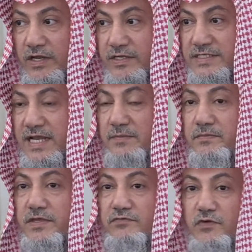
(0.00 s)
alaihi
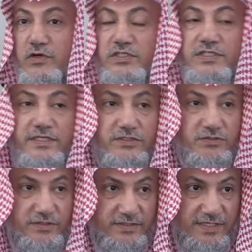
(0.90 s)
wasallam before she
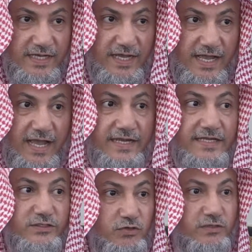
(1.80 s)
entered, and
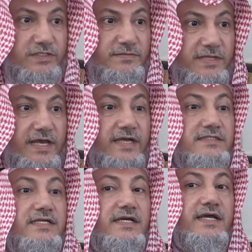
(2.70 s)
he told him
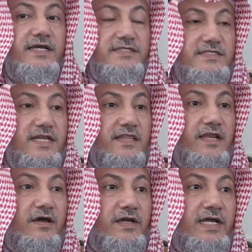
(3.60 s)
that Khadija
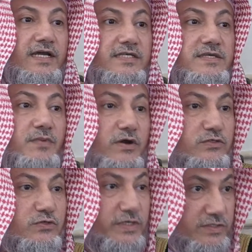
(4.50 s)
radiallahu anha is
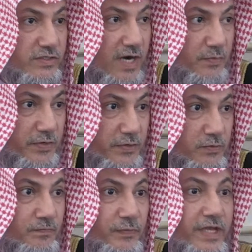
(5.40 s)
about to enter upon
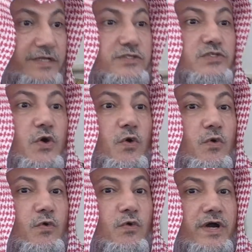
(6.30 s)
you,
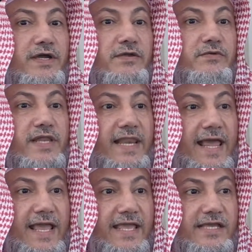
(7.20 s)
so
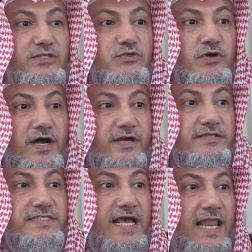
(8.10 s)
relay to her
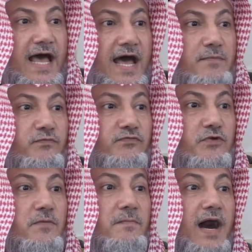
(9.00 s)
salam
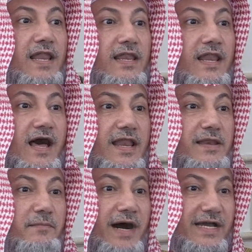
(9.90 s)
from Allah
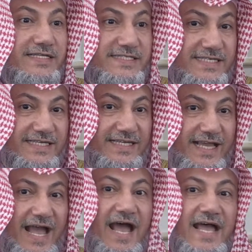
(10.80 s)
Almighty
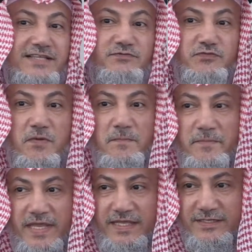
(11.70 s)
and from
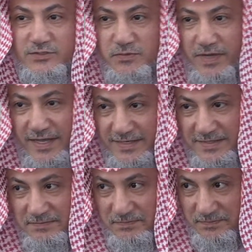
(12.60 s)
me,
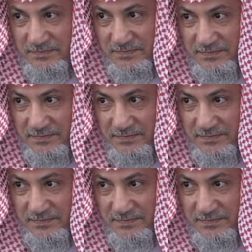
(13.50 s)
subhanAllah.